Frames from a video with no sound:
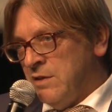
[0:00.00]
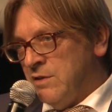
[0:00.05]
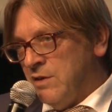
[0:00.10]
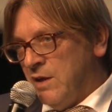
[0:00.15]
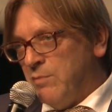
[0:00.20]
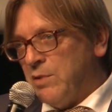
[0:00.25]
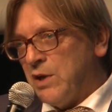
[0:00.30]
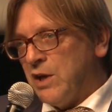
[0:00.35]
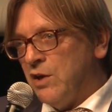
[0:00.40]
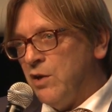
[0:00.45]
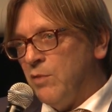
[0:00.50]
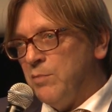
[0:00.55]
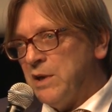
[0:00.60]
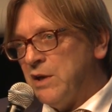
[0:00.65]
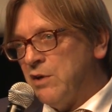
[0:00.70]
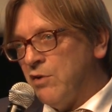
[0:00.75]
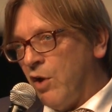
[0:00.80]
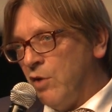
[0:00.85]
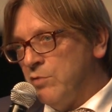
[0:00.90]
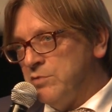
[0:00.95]
We have
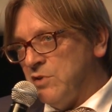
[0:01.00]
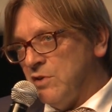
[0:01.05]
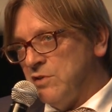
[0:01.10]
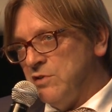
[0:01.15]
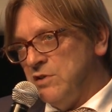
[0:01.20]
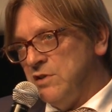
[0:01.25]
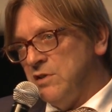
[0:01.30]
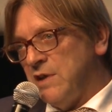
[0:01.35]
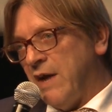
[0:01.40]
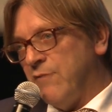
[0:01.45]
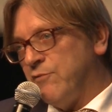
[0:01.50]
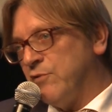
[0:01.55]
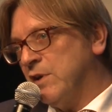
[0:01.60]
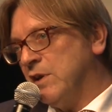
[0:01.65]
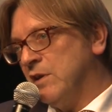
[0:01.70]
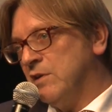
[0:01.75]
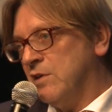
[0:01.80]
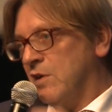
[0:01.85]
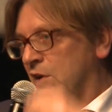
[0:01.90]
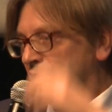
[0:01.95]
economic growth on the
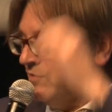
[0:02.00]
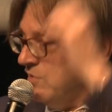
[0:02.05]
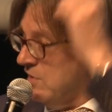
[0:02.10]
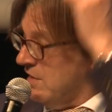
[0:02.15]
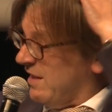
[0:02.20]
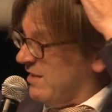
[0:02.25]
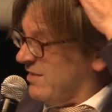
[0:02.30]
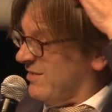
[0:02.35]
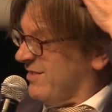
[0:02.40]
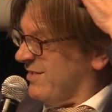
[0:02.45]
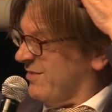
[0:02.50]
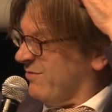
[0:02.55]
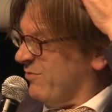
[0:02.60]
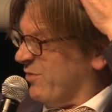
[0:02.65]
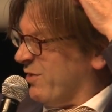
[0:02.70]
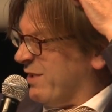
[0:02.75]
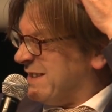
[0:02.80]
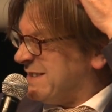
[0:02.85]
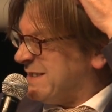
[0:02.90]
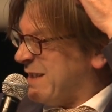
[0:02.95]
African continent,
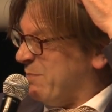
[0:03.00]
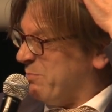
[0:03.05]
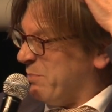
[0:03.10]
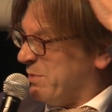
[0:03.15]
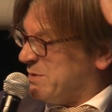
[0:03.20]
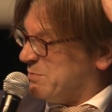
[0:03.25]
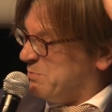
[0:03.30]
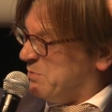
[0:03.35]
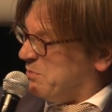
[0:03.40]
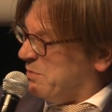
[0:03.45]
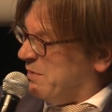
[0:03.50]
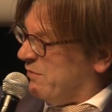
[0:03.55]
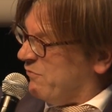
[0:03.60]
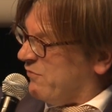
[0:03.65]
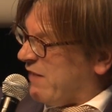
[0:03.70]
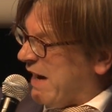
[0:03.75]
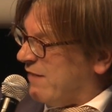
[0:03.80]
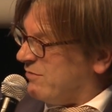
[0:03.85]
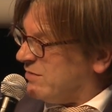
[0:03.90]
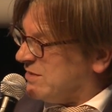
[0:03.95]
for example, between
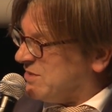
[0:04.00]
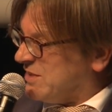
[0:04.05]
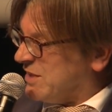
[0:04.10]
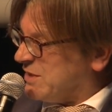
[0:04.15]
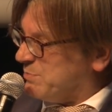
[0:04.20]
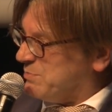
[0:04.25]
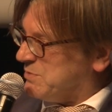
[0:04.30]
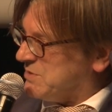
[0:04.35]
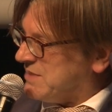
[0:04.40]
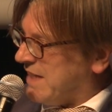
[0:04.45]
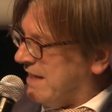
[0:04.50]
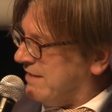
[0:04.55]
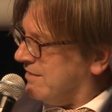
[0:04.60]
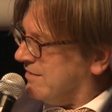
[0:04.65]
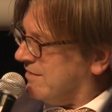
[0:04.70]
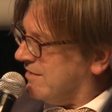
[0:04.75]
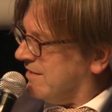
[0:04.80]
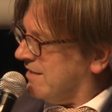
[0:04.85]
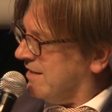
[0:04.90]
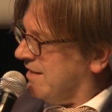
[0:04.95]
5 and
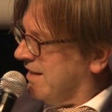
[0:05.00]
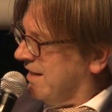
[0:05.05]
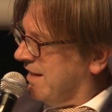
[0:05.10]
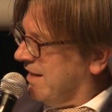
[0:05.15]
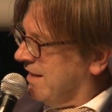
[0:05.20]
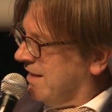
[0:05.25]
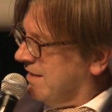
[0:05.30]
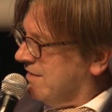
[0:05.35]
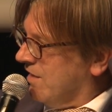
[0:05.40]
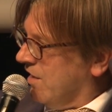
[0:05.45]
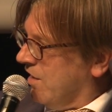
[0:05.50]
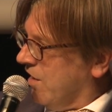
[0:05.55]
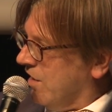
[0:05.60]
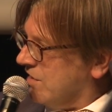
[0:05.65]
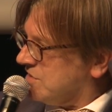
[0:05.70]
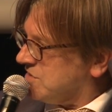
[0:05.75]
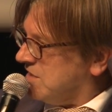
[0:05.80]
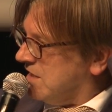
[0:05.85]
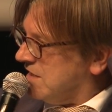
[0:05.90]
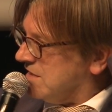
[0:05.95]
6% the
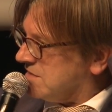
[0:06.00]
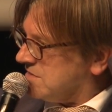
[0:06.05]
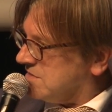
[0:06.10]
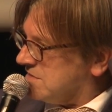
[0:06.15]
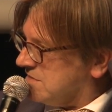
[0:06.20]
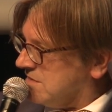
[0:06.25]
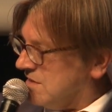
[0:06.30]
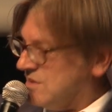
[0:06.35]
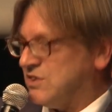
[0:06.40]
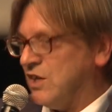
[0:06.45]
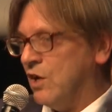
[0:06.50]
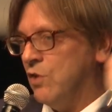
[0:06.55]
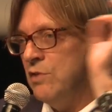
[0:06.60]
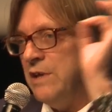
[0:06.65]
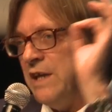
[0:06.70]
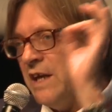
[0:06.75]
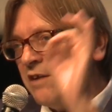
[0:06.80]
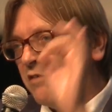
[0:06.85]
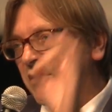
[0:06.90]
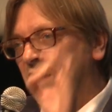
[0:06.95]
last years. There is
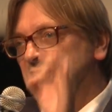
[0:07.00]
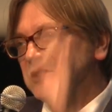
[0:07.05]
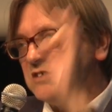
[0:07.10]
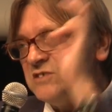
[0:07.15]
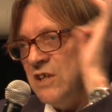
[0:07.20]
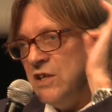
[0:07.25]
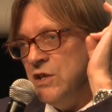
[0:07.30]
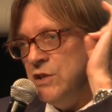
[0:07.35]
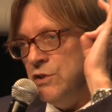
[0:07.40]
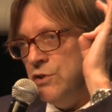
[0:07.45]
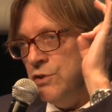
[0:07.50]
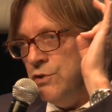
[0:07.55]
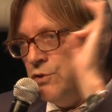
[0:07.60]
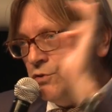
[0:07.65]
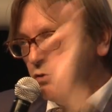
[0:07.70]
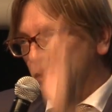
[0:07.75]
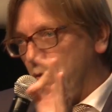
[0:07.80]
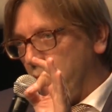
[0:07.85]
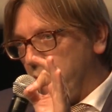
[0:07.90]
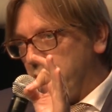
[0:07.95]
only a crisis in
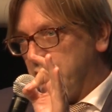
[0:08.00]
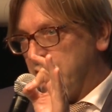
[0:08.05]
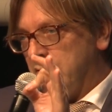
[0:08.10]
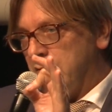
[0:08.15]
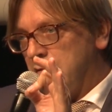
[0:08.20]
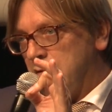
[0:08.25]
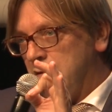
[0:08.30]
Europe.